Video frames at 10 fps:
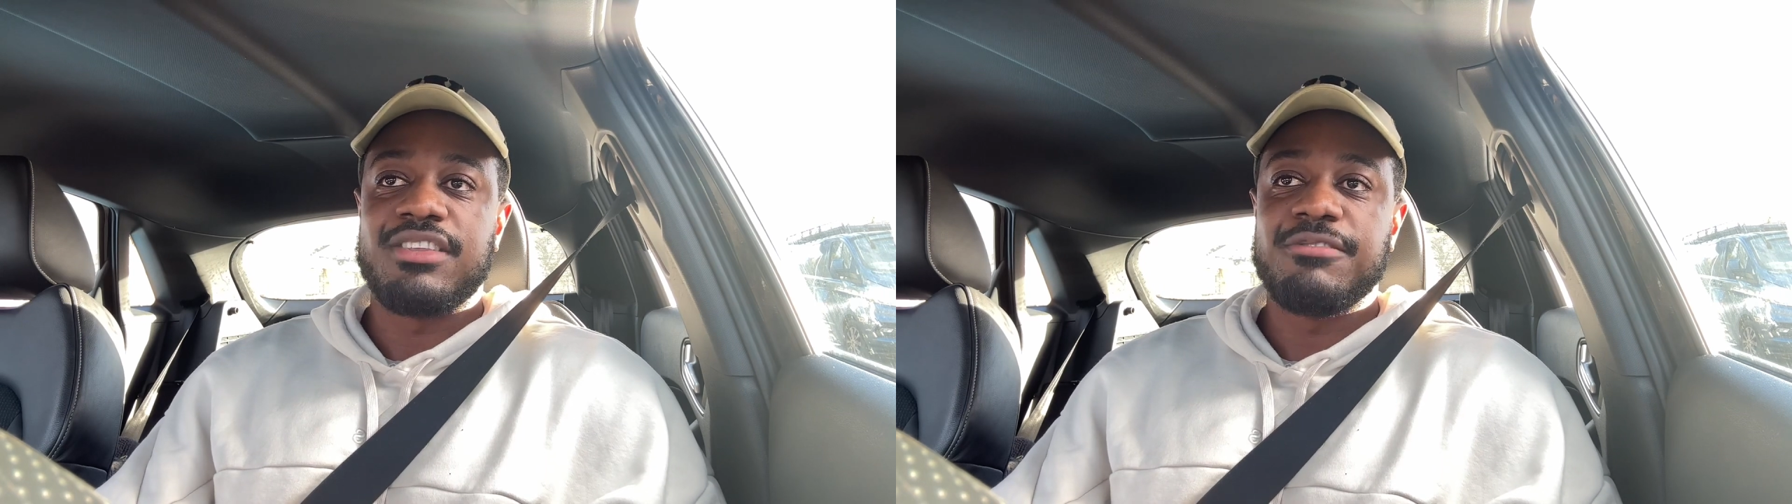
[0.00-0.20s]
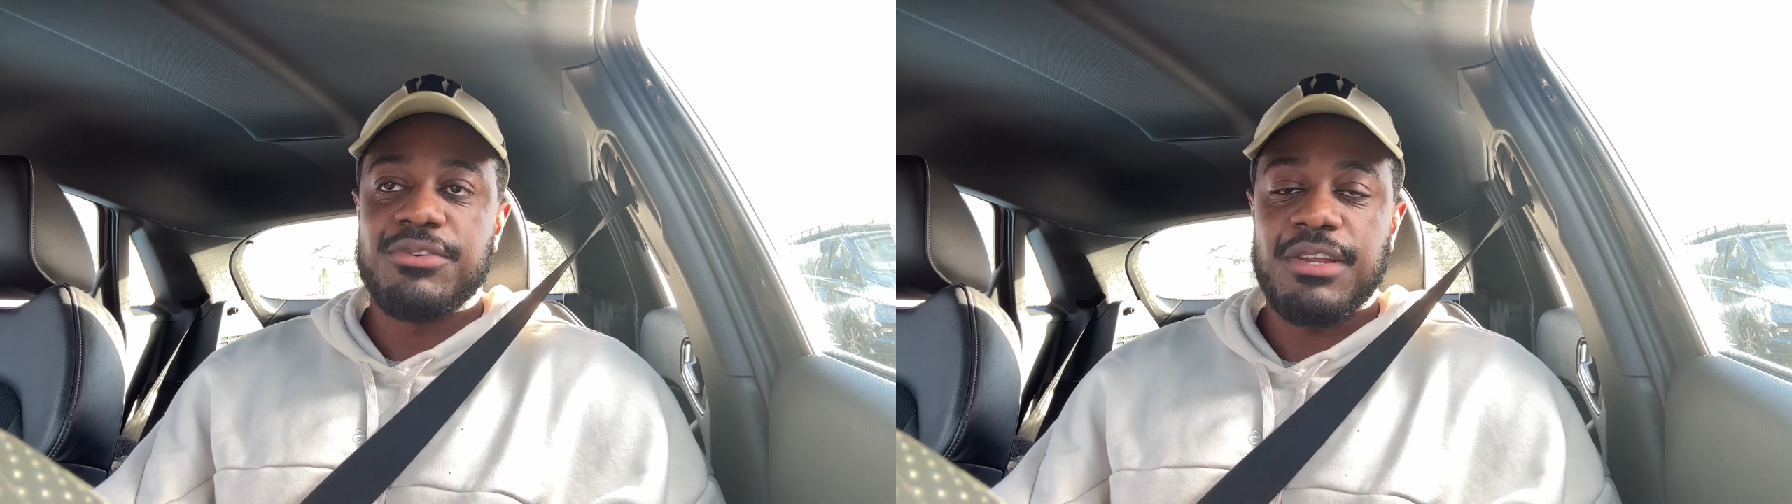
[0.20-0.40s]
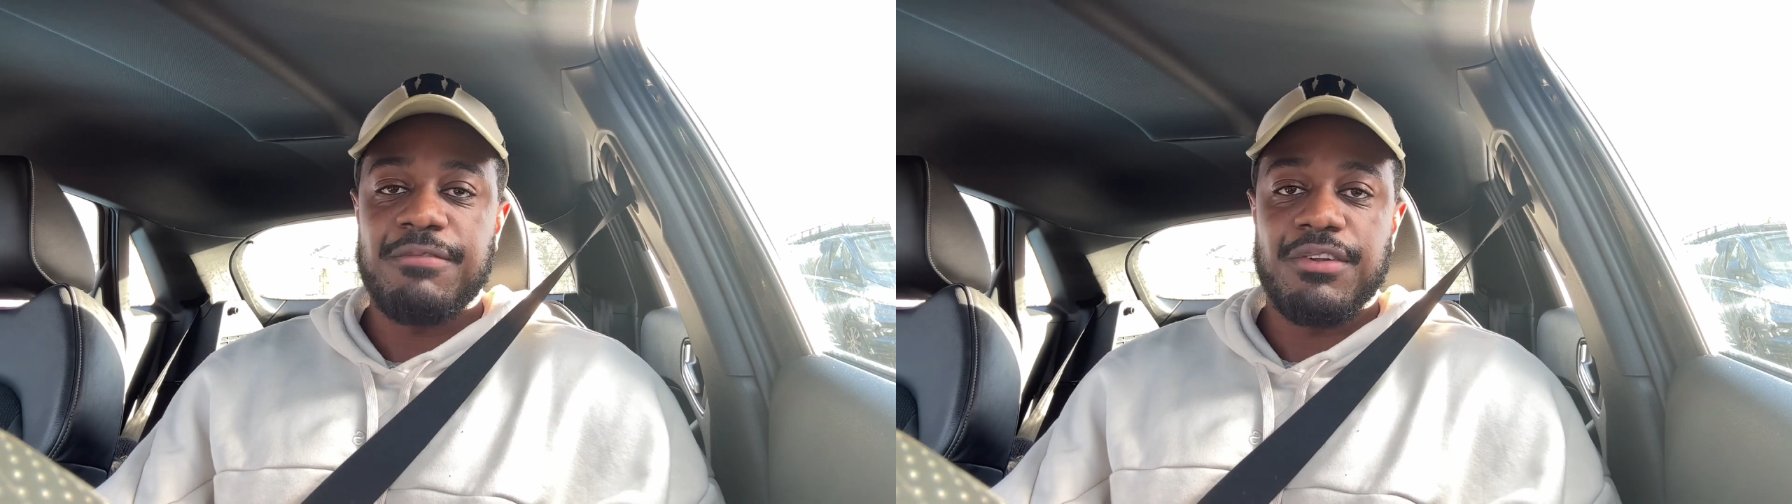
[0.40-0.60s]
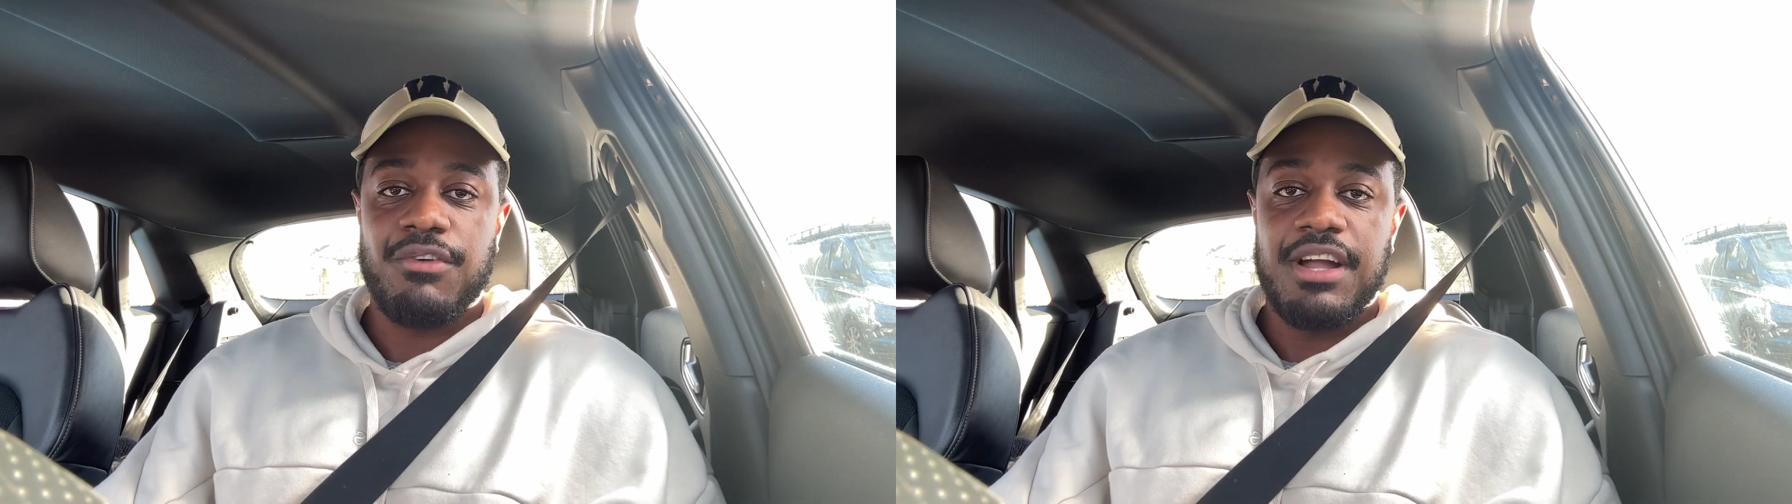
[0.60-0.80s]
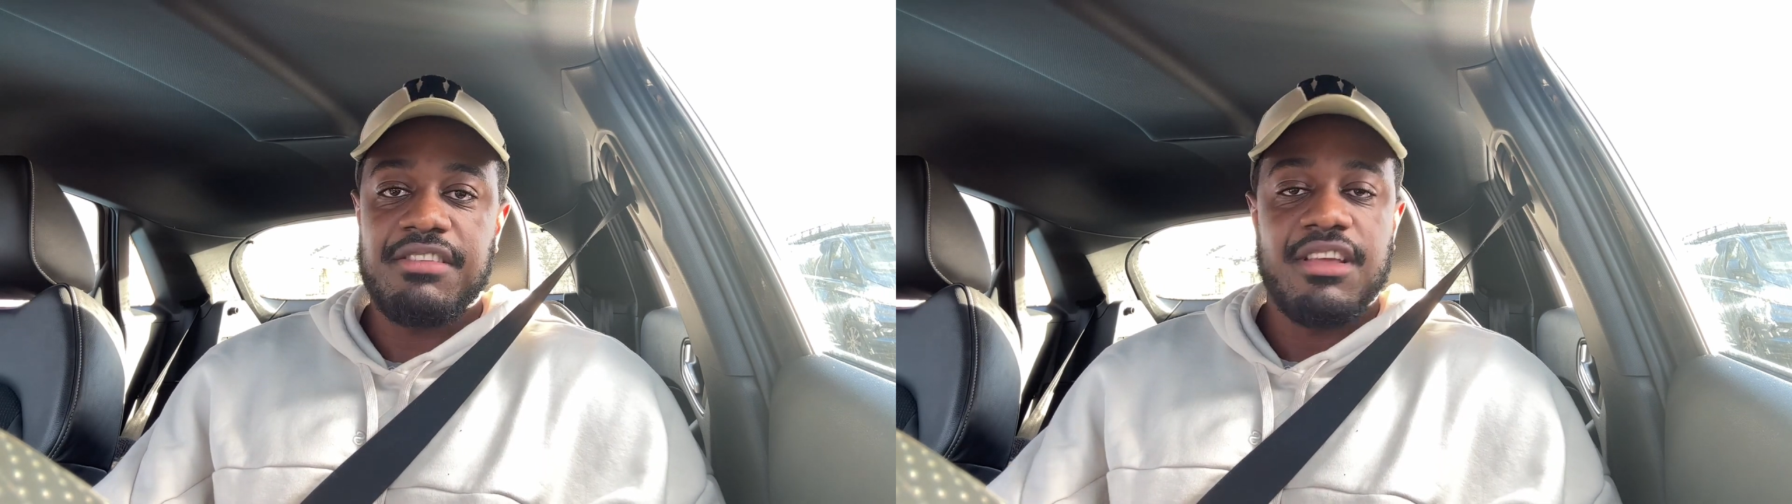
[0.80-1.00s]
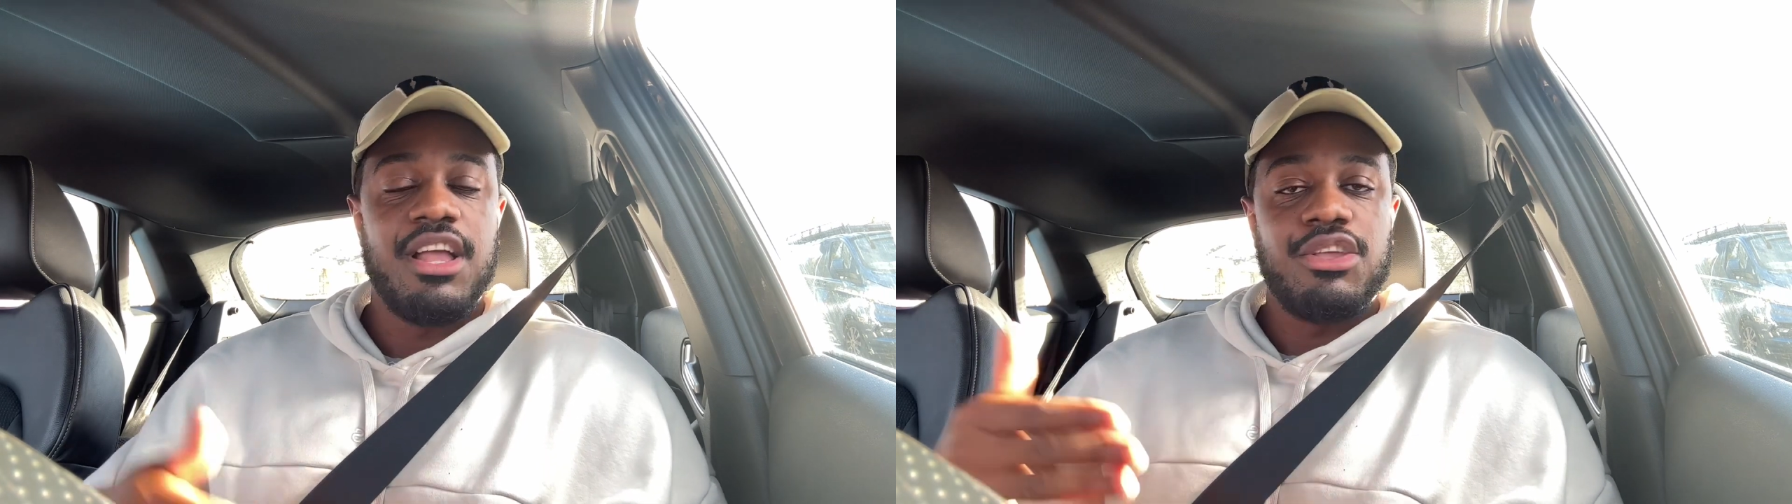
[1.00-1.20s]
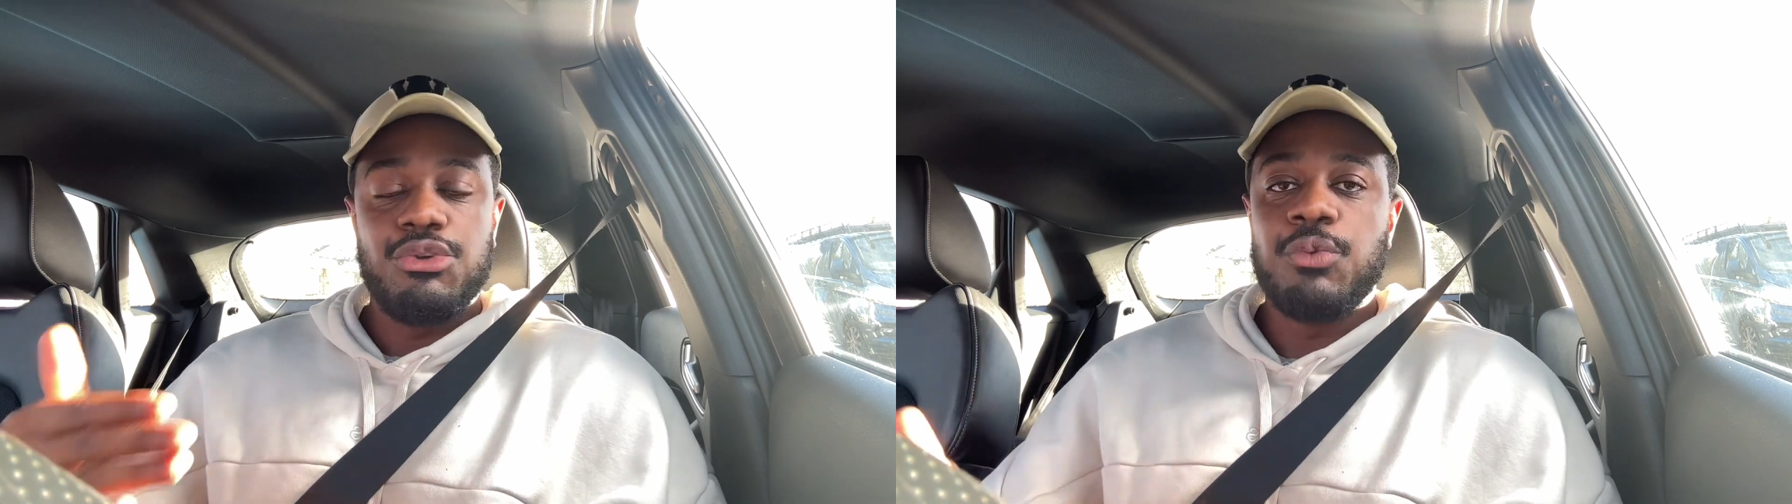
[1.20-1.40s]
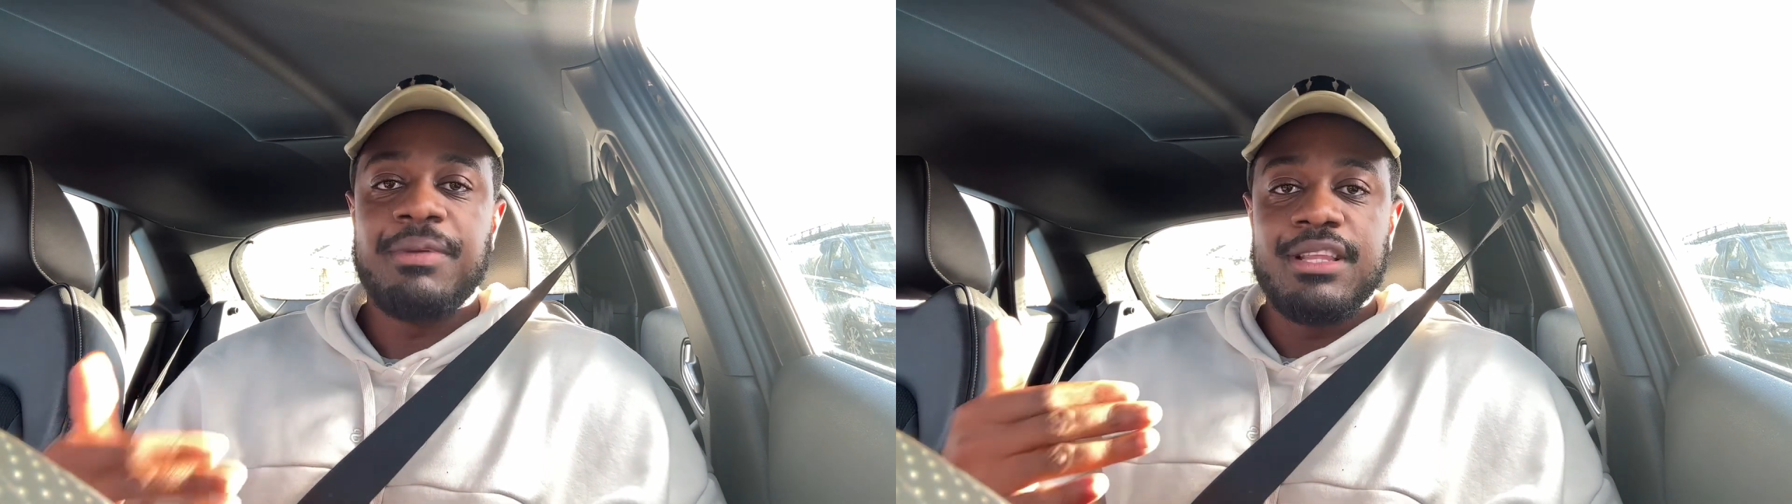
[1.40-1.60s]
If you're doing everything right,
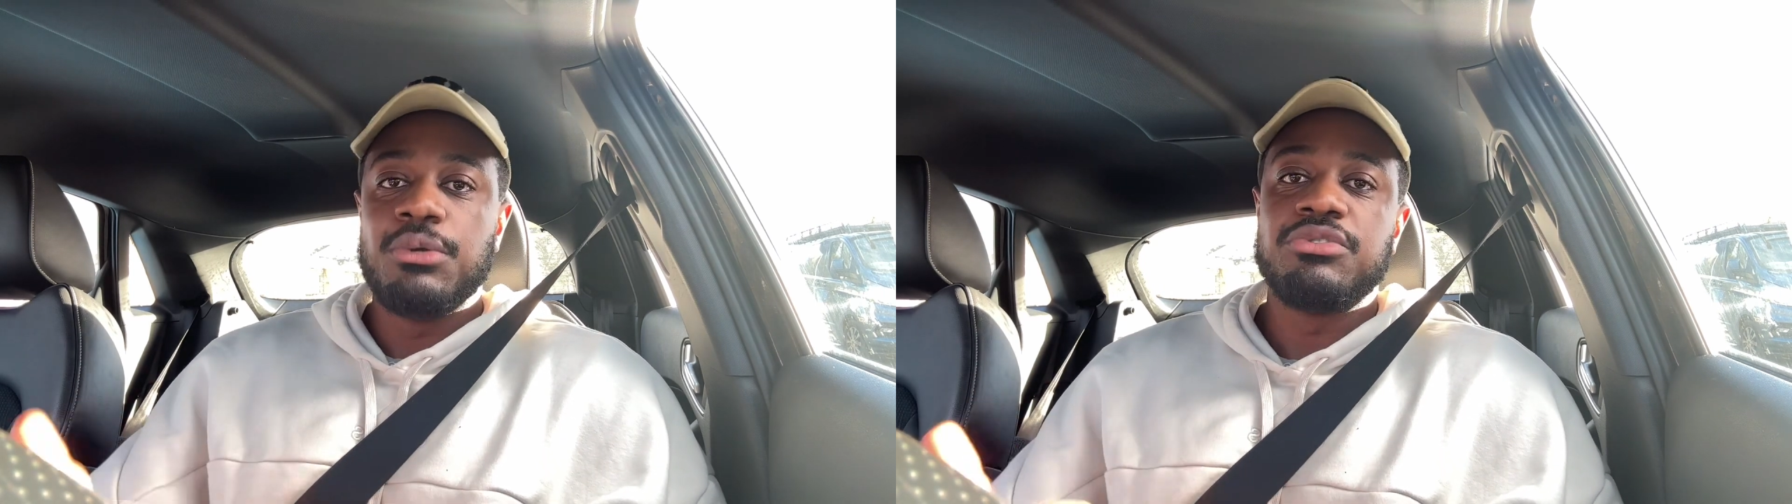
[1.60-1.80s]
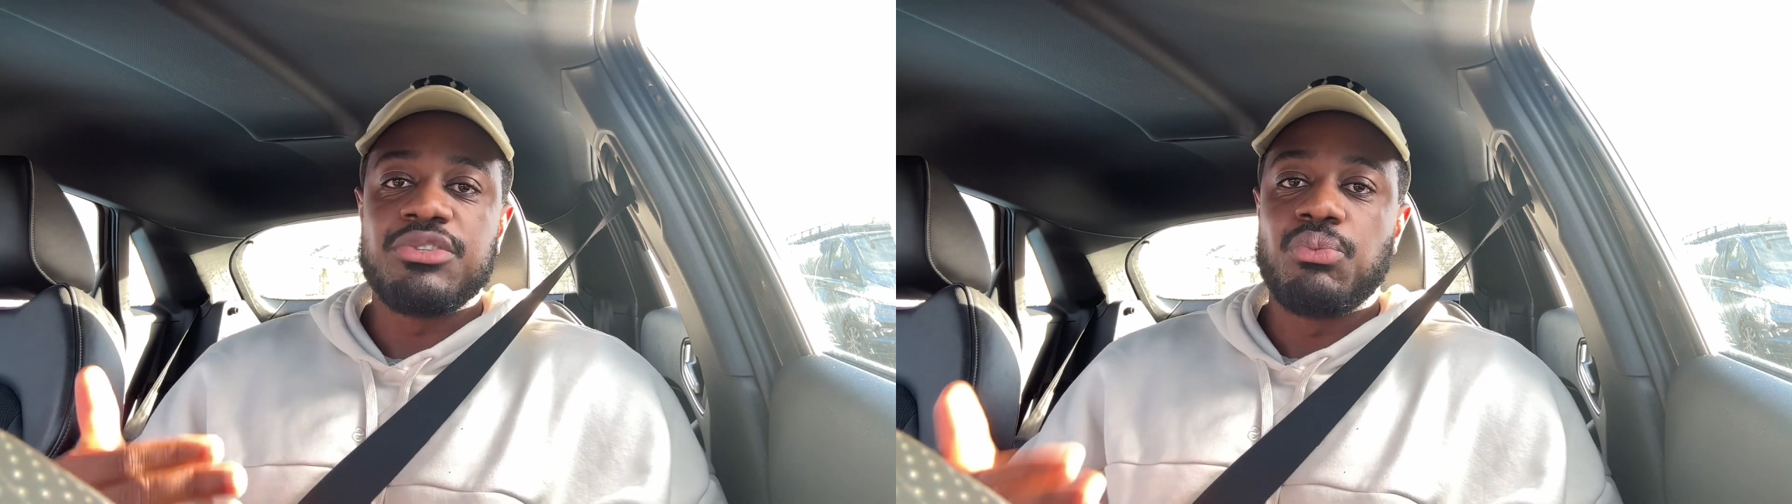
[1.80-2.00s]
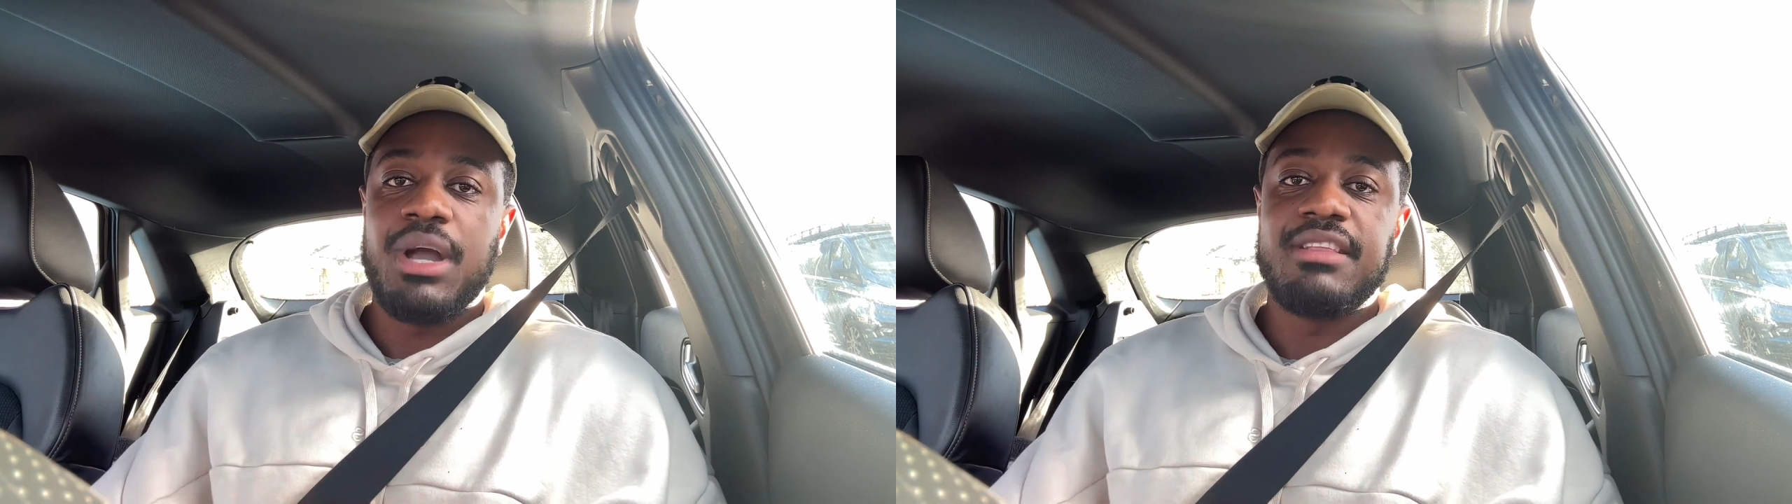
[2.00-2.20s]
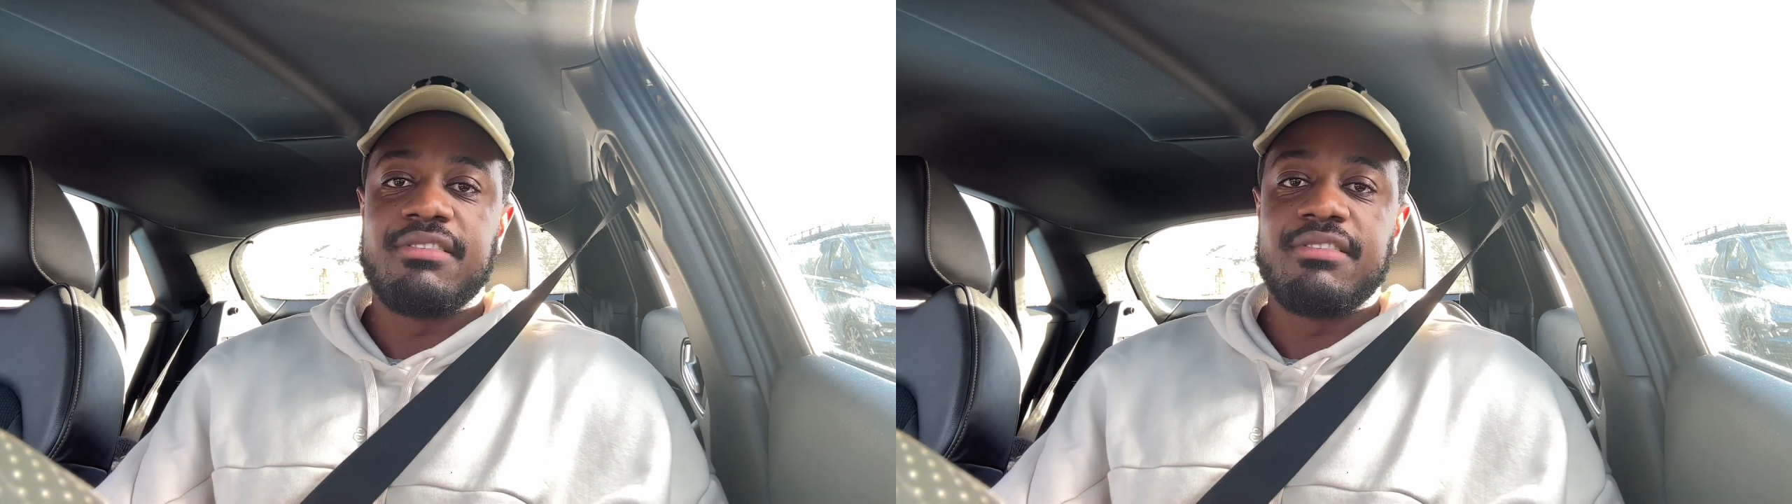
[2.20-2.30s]
you'd be losing weight.